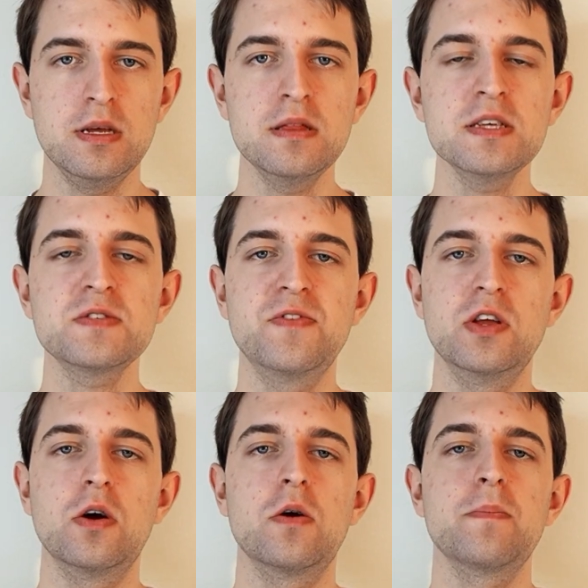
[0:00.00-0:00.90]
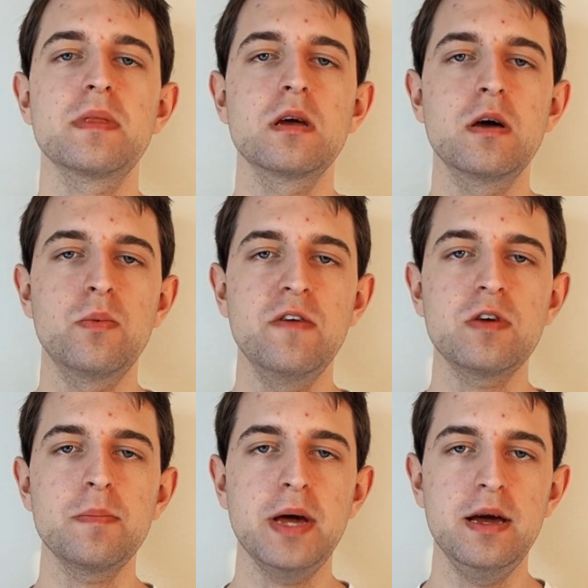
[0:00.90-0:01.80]
In this video, we've
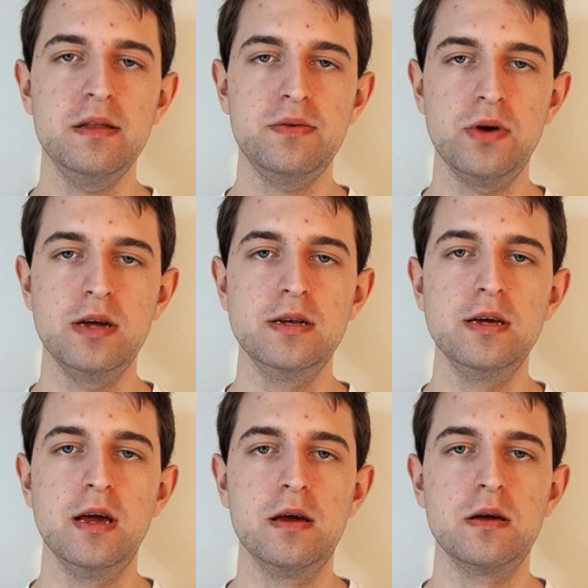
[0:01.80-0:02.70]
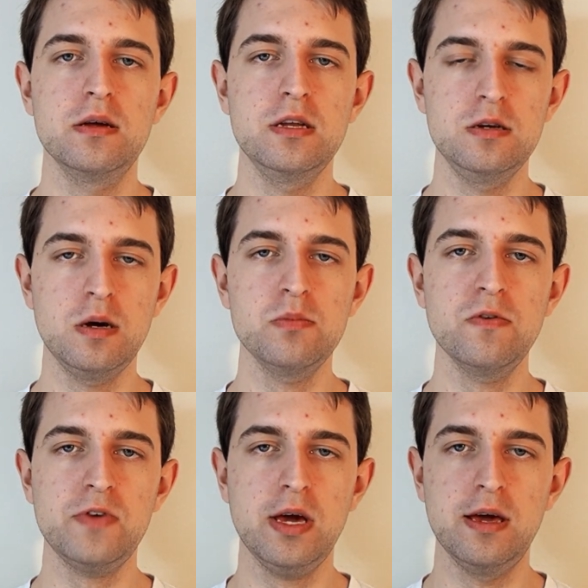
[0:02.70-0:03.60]
compared 3 and EE in a number
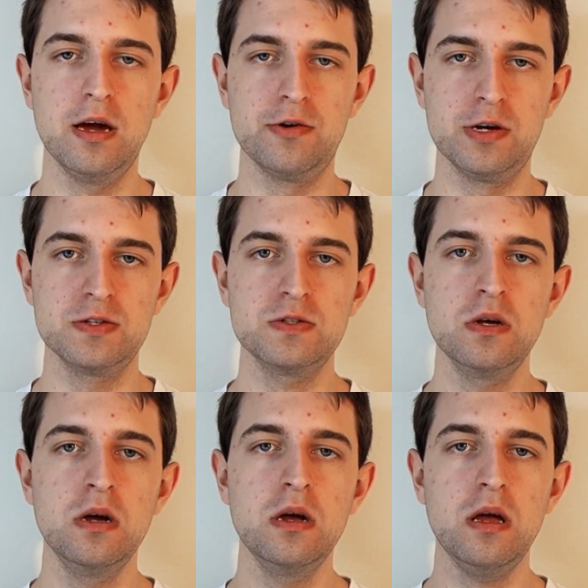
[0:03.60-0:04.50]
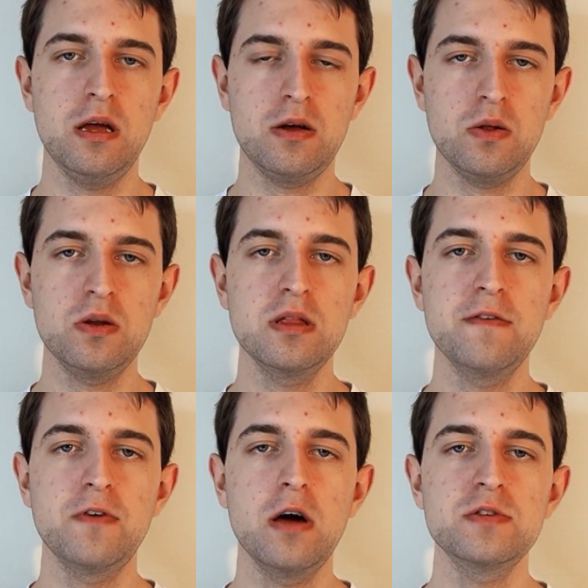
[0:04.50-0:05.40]
of key areas, including their
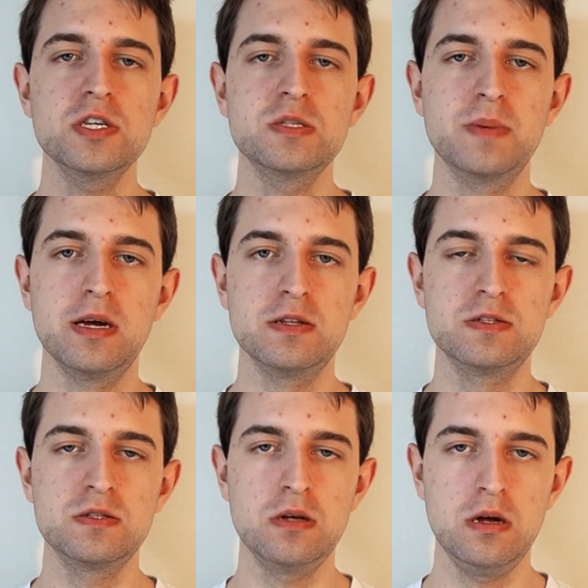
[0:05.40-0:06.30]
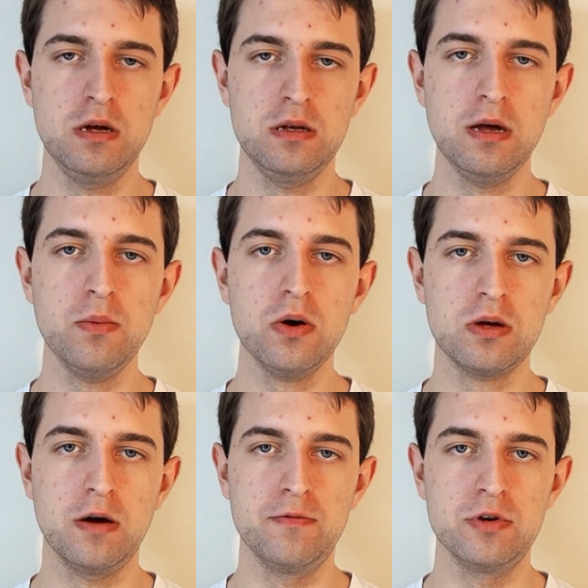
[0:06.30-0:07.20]
5G speeds, network
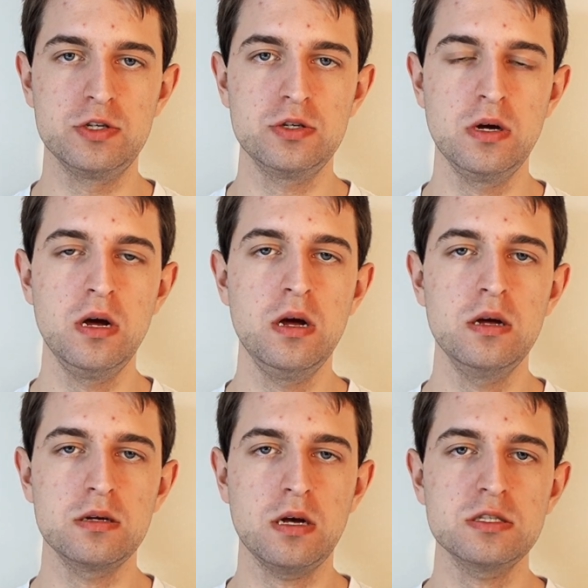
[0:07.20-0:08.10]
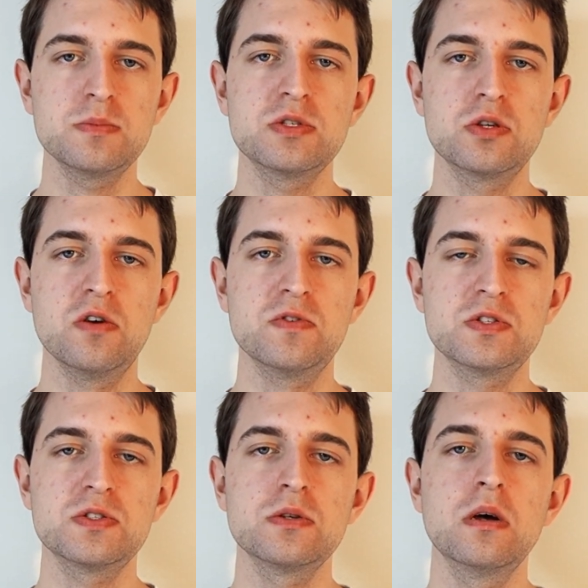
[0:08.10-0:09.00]
coverage, customer
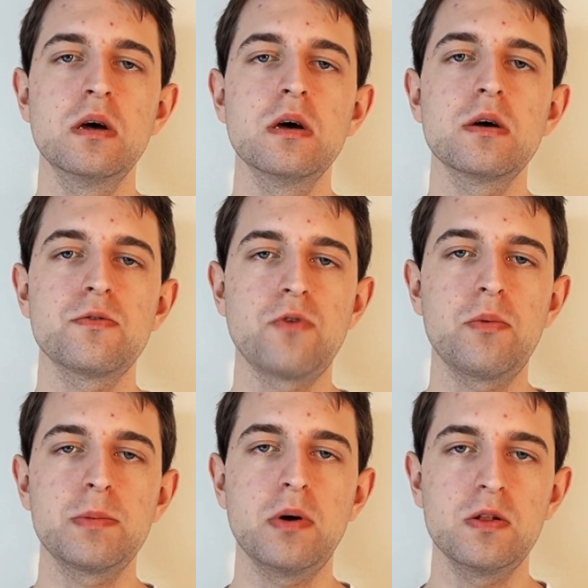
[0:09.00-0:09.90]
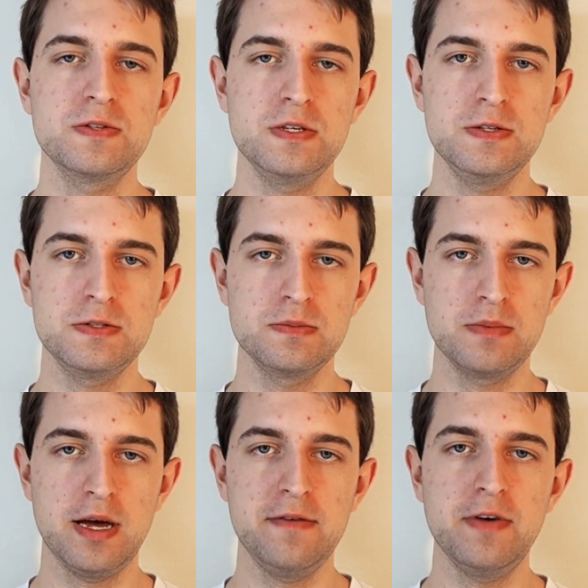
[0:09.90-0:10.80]
service, roaming policies,
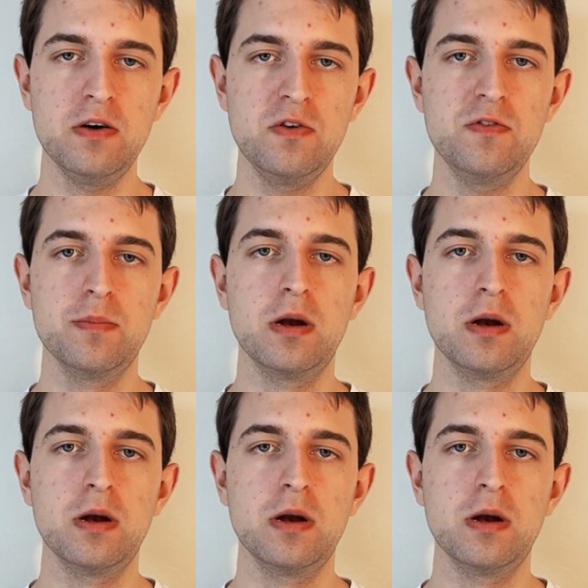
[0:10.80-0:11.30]
and value for